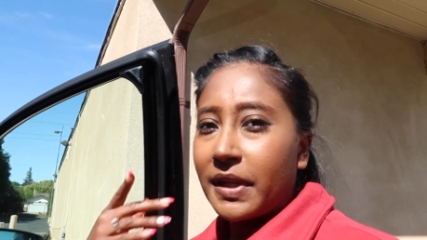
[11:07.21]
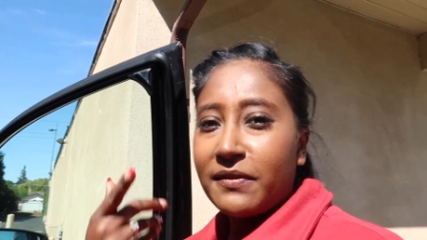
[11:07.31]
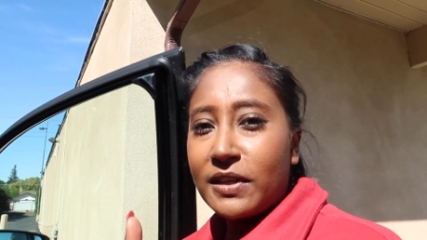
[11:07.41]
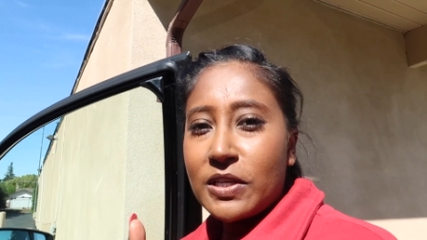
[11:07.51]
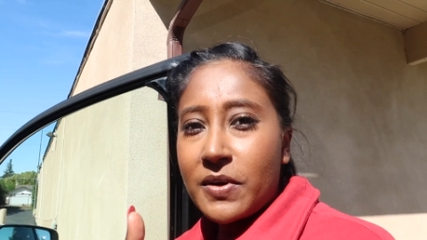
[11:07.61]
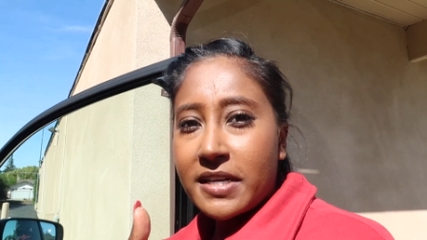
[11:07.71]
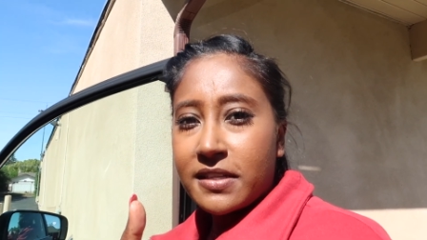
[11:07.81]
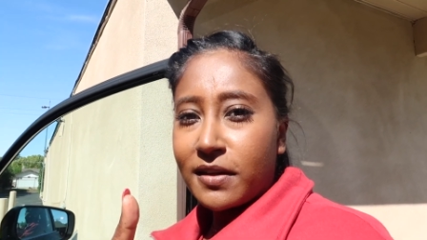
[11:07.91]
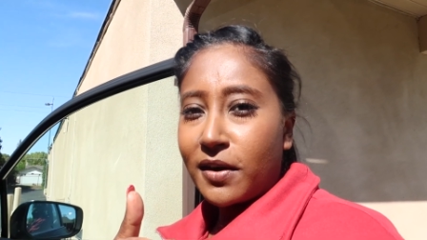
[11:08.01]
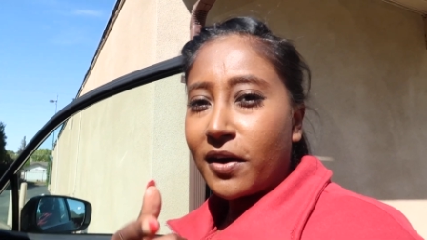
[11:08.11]
Leaving you guys
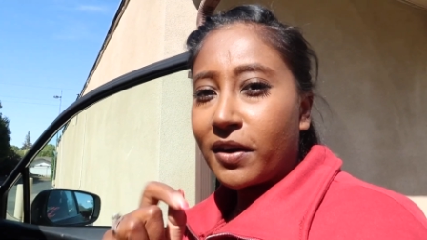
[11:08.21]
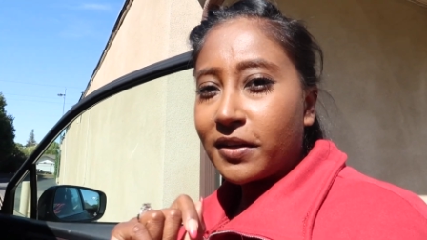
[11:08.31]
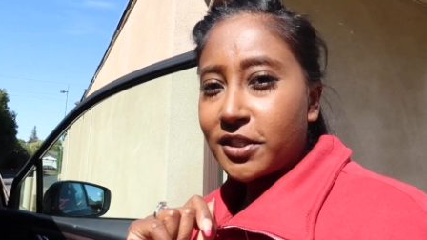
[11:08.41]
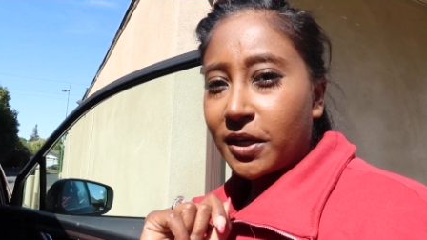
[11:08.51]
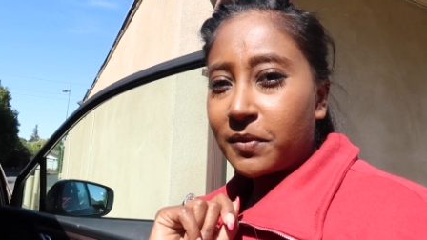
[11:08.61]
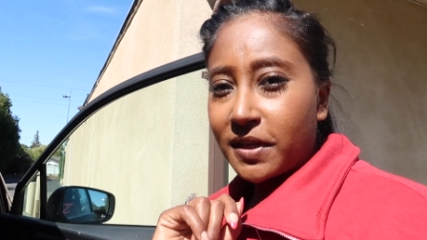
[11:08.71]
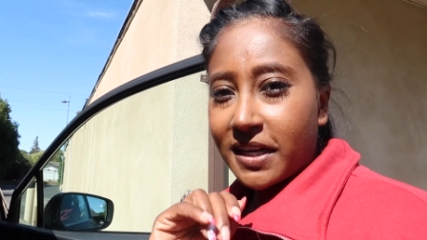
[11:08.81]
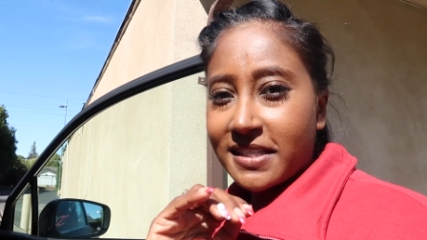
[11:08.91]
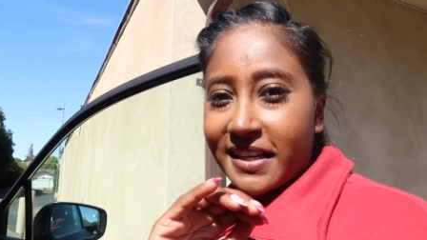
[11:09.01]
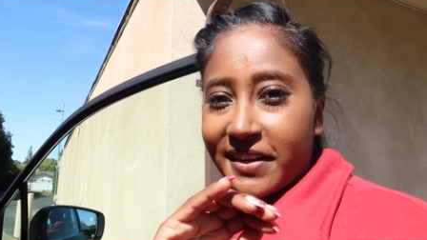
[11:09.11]
in the car, I'll check with you
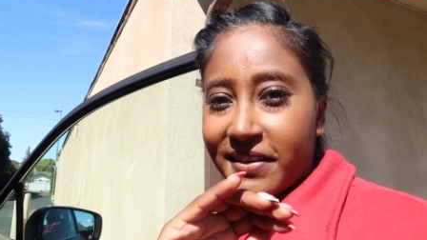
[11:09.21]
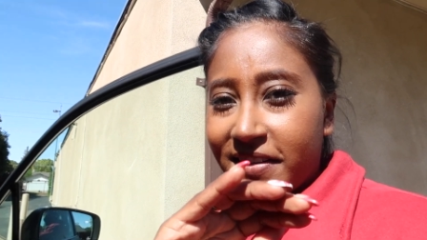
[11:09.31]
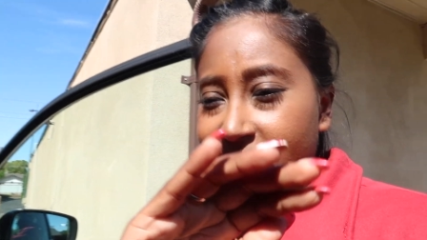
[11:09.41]
guys later.